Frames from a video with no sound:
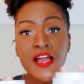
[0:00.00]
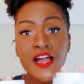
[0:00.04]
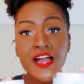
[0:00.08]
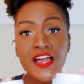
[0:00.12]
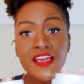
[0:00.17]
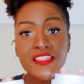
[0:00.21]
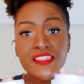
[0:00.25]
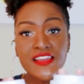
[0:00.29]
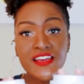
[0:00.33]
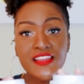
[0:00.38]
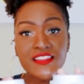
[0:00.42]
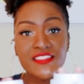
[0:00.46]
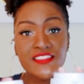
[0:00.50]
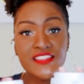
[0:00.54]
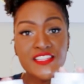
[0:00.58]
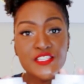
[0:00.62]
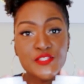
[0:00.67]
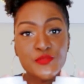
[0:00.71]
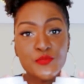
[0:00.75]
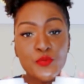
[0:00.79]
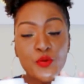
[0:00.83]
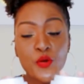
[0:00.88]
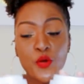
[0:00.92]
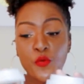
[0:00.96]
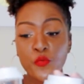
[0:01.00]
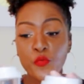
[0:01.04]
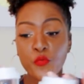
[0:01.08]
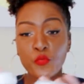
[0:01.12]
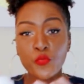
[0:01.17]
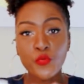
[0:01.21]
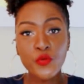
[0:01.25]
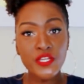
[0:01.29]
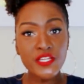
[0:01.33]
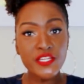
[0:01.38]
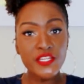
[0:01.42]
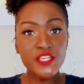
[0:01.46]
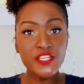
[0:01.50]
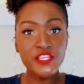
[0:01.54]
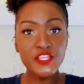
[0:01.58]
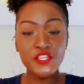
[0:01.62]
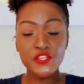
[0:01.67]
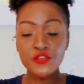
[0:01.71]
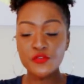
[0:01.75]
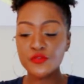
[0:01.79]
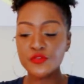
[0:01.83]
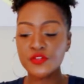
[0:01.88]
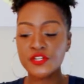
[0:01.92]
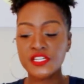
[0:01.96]
I thought these were really
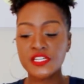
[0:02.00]
cute.